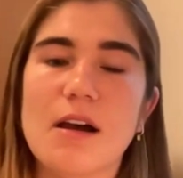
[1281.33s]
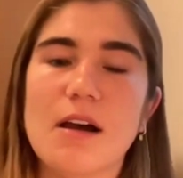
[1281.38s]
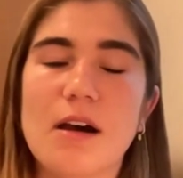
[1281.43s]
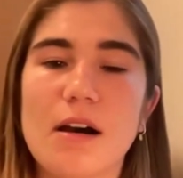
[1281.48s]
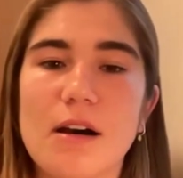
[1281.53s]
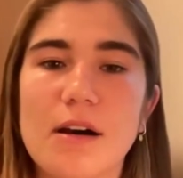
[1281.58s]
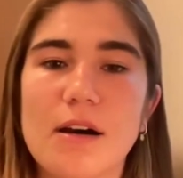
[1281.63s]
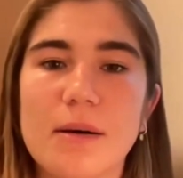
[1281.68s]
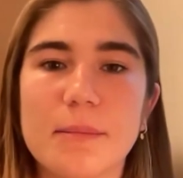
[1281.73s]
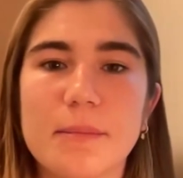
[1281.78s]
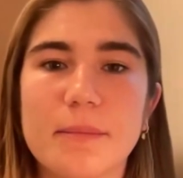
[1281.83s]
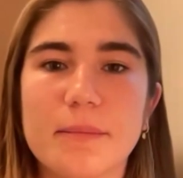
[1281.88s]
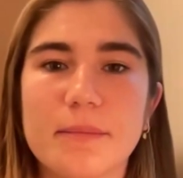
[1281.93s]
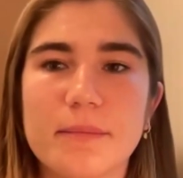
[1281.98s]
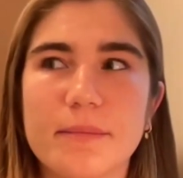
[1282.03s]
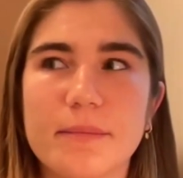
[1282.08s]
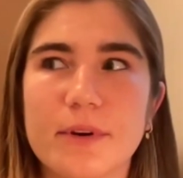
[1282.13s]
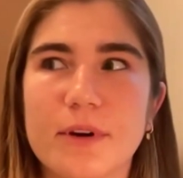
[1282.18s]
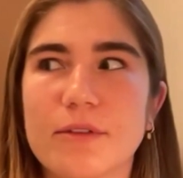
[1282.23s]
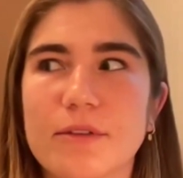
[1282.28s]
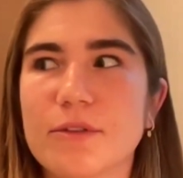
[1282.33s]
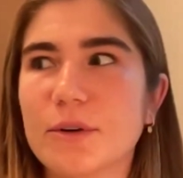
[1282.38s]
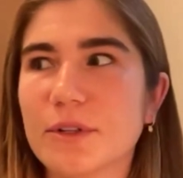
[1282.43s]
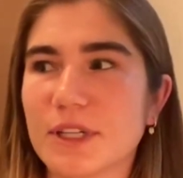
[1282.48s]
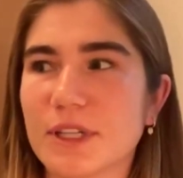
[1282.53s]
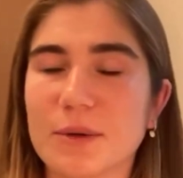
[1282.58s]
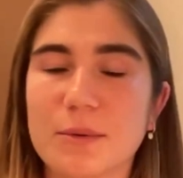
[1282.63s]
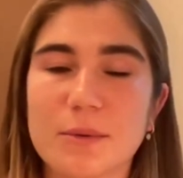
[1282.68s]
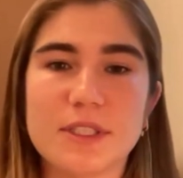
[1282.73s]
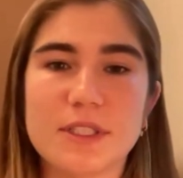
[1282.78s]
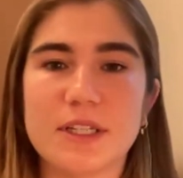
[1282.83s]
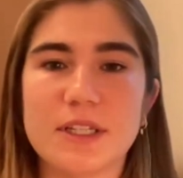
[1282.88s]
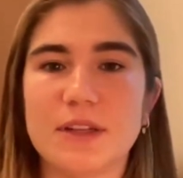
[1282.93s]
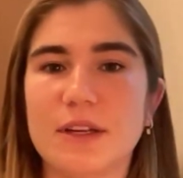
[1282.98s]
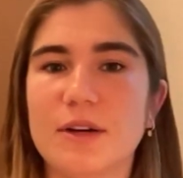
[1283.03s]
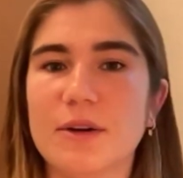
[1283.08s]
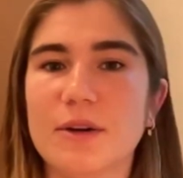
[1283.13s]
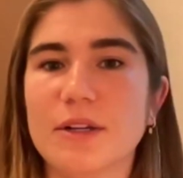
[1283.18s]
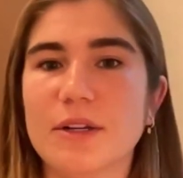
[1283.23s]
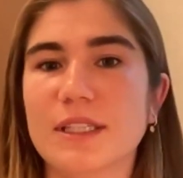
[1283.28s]
Of course, like we're still
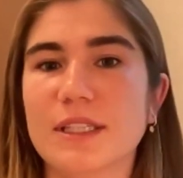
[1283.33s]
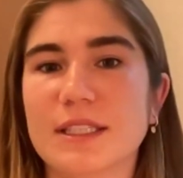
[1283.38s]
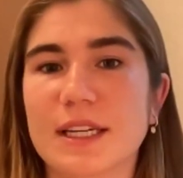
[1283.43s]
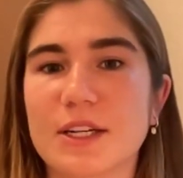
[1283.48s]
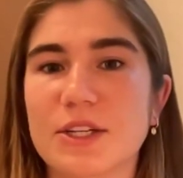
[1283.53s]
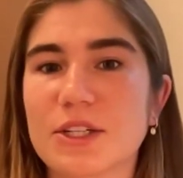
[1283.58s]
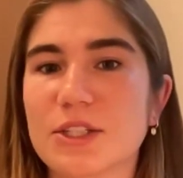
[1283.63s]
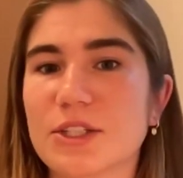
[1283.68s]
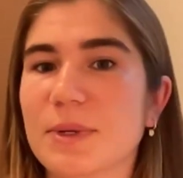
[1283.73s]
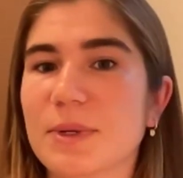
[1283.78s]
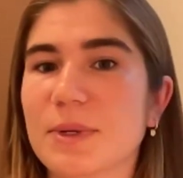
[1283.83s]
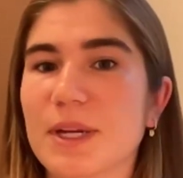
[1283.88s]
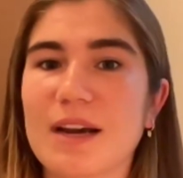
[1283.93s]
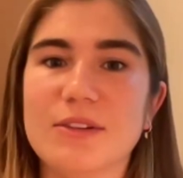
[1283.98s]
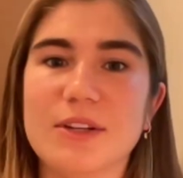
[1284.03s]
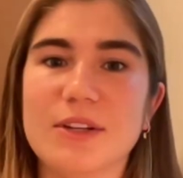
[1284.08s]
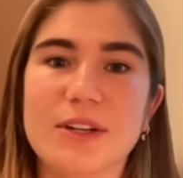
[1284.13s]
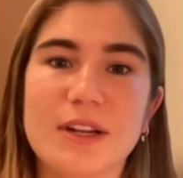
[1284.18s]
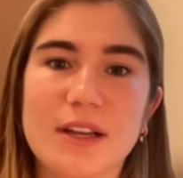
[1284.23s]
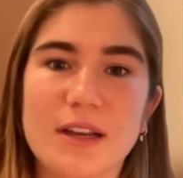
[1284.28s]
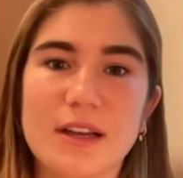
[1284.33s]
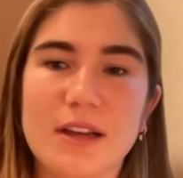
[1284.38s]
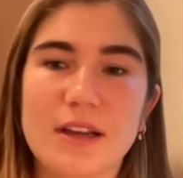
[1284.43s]
in early stages, so we haven't